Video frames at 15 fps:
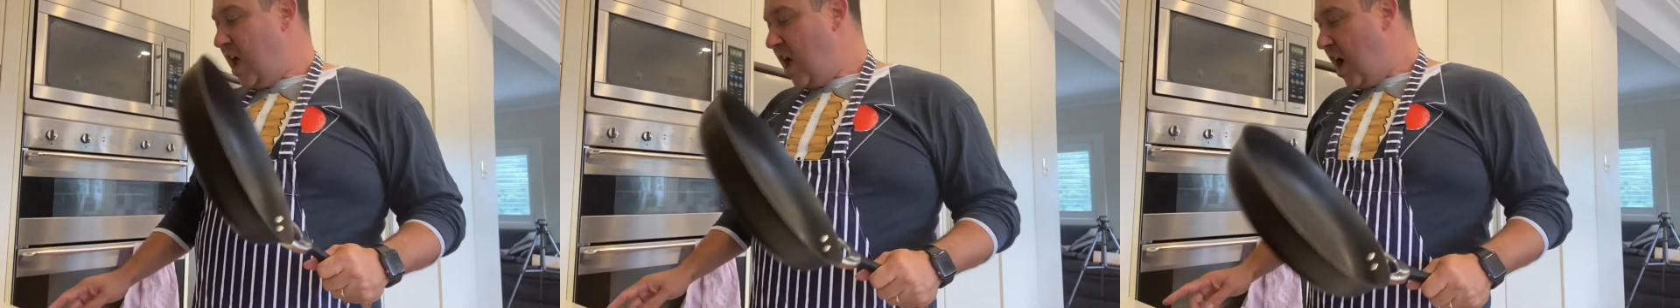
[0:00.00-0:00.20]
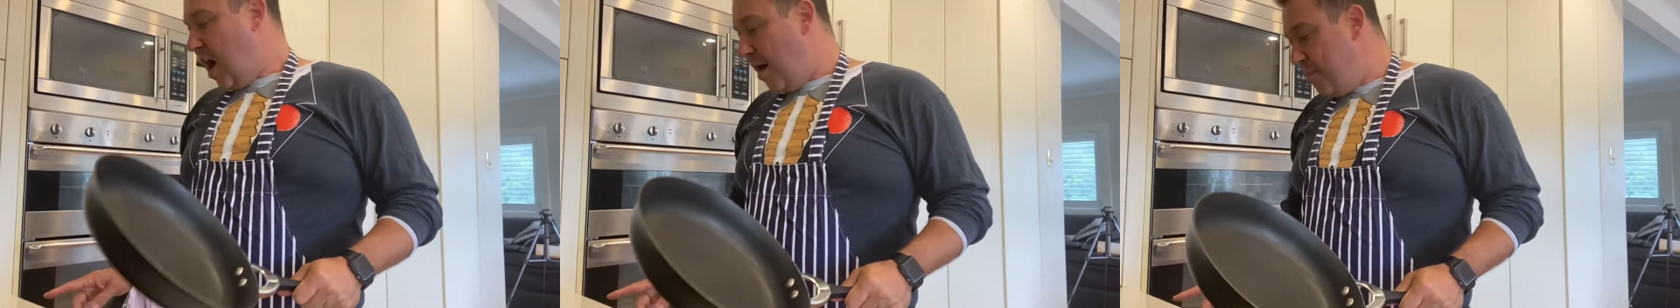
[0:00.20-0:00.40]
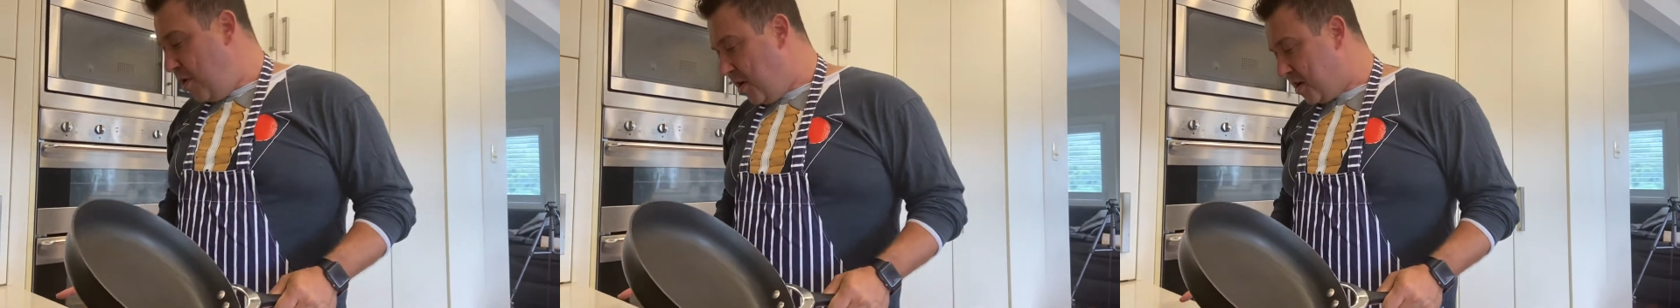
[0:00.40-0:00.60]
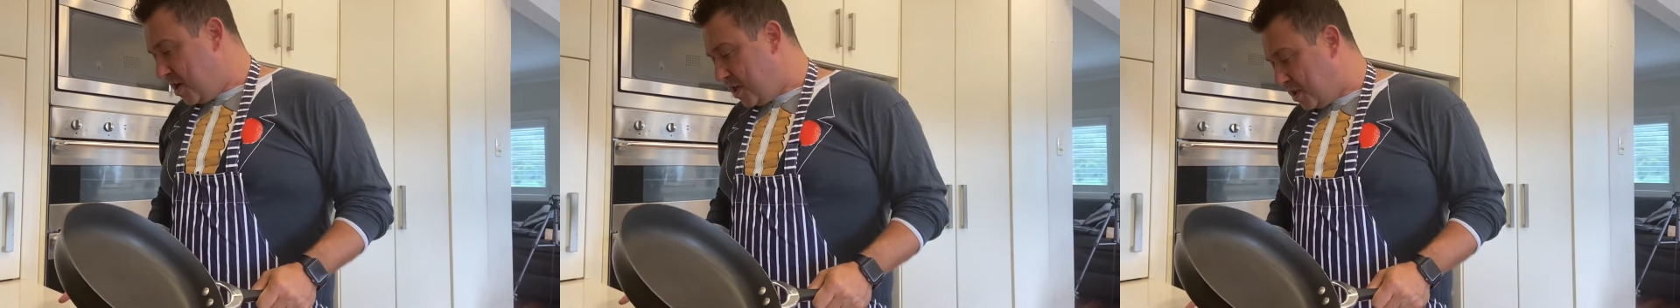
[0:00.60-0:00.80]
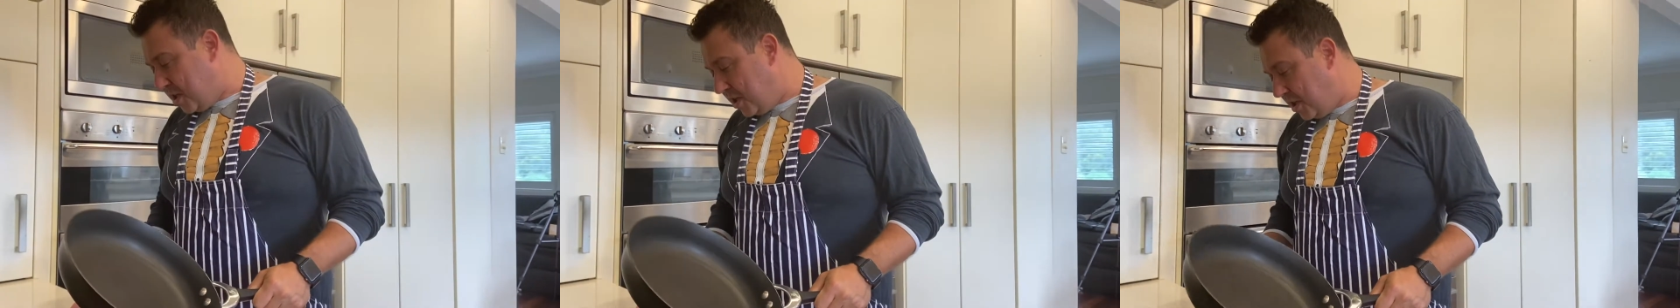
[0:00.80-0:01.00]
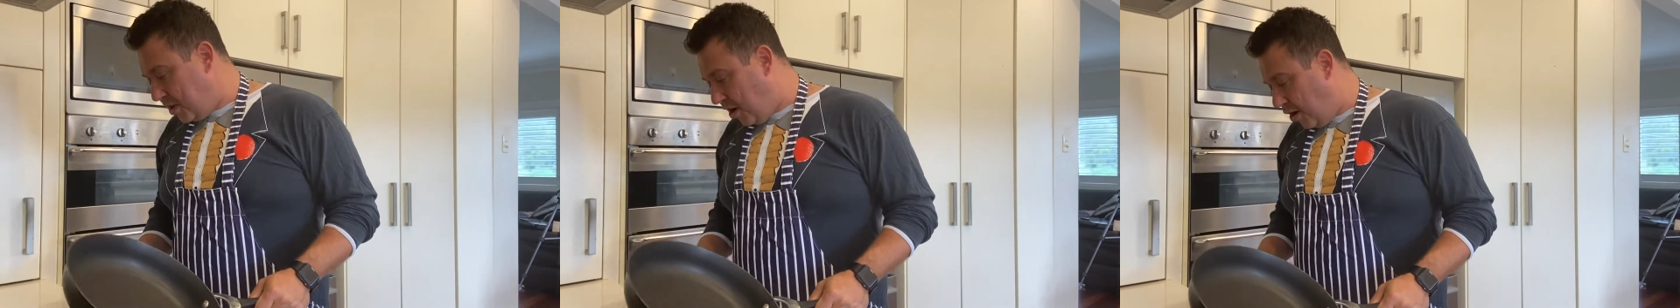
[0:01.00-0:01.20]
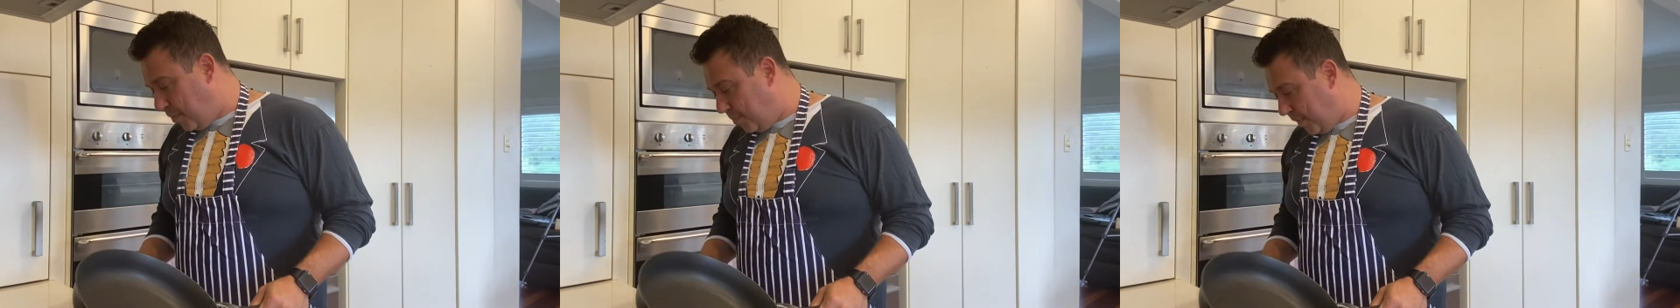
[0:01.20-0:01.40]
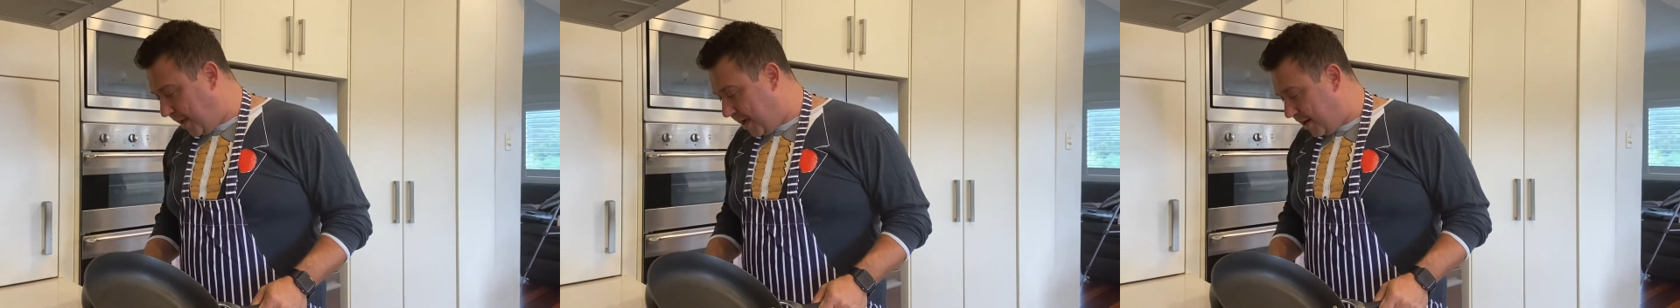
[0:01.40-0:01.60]
I'm not going to turn the
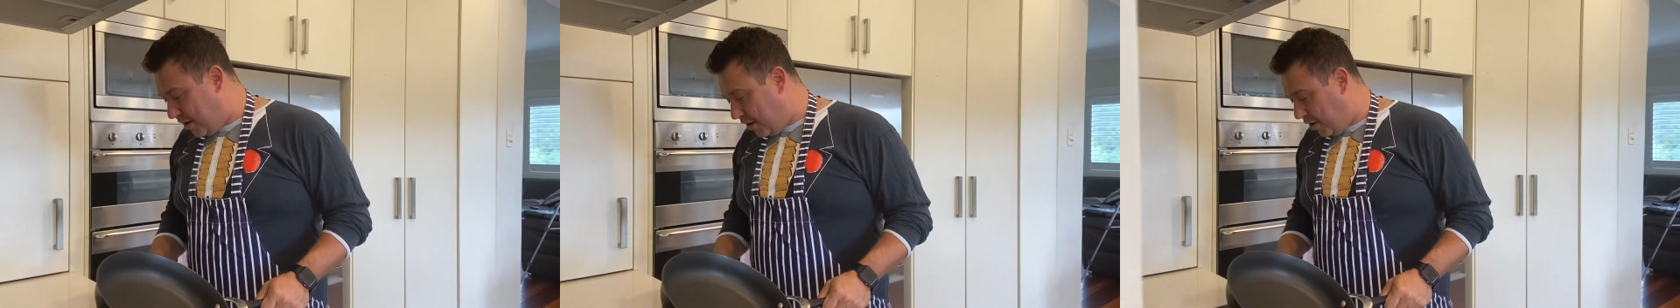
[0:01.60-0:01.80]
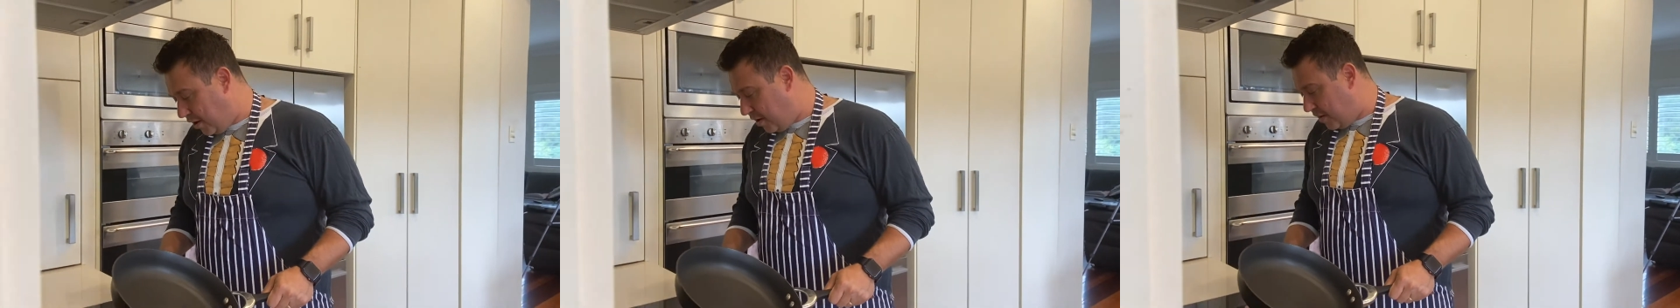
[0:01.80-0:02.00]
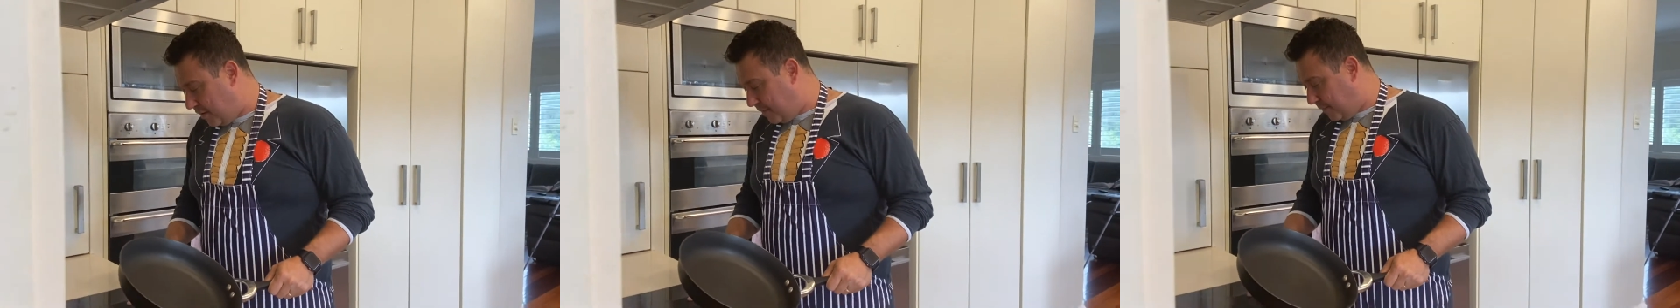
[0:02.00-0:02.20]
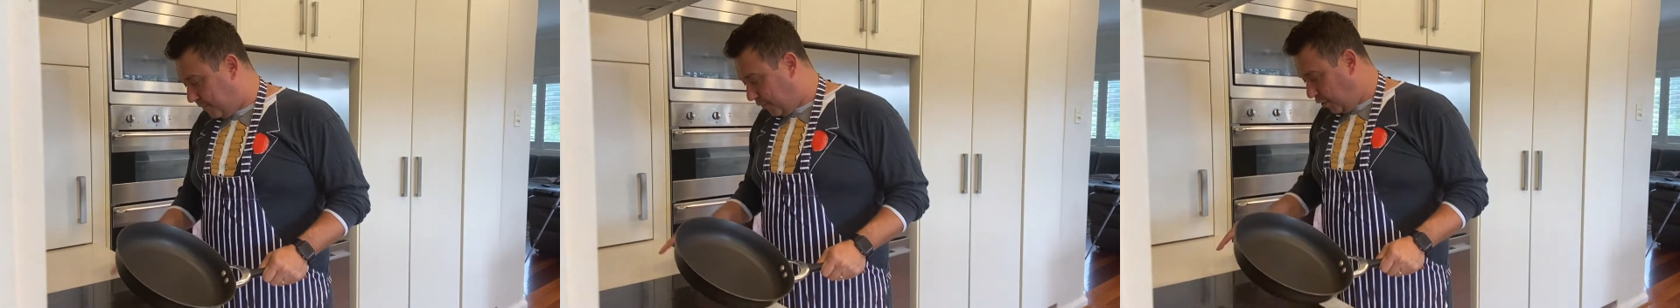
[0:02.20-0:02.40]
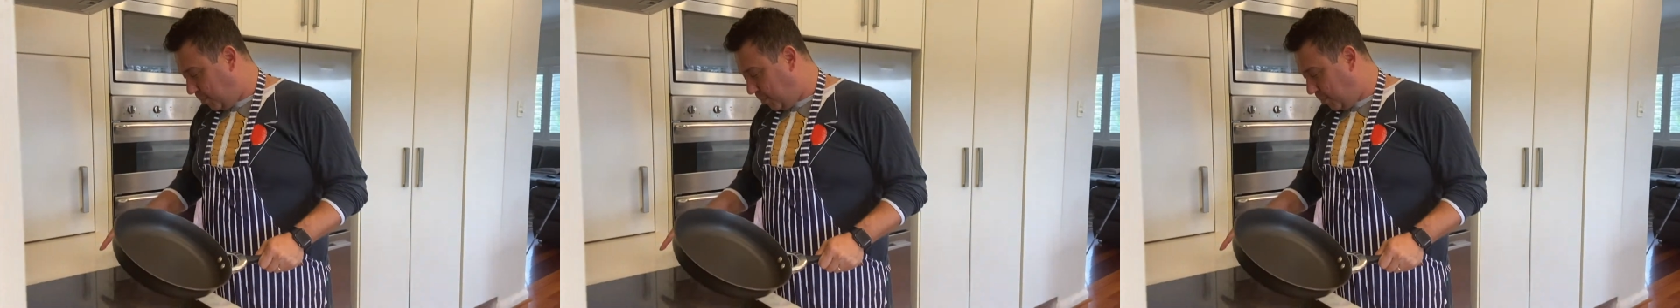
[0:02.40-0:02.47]
hot plate on full